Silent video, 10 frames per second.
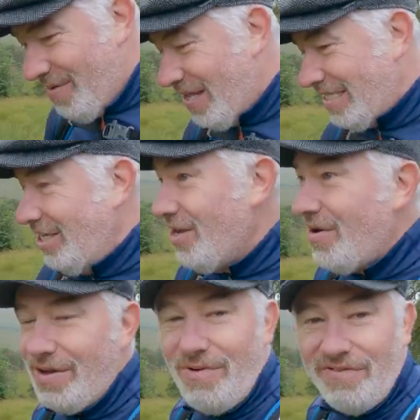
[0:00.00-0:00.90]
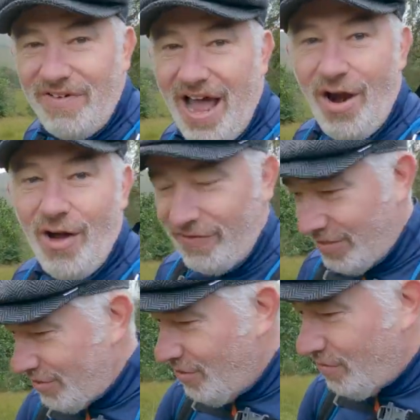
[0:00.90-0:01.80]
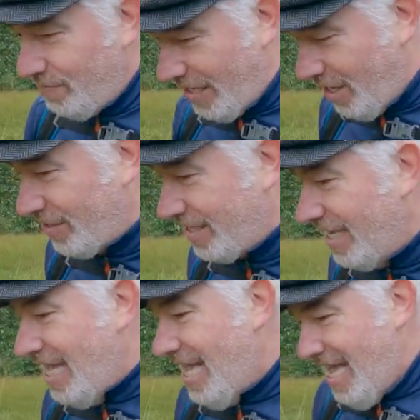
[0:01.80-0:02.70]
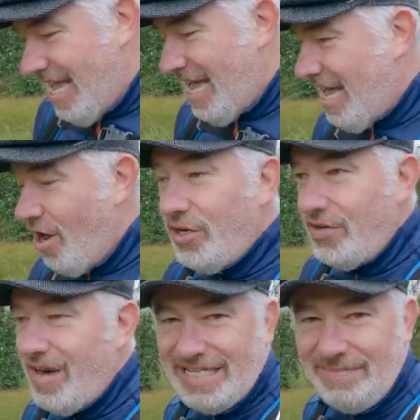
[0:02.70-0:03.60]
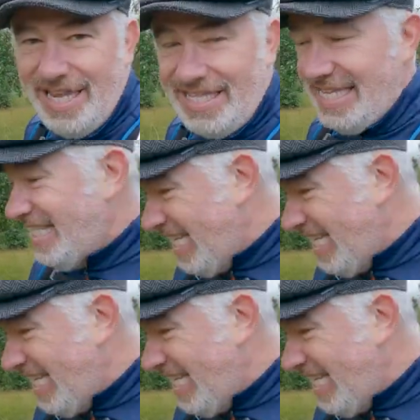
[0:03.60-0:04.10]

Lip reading: Well, do you know what? He won't far off the truth because underestimated this.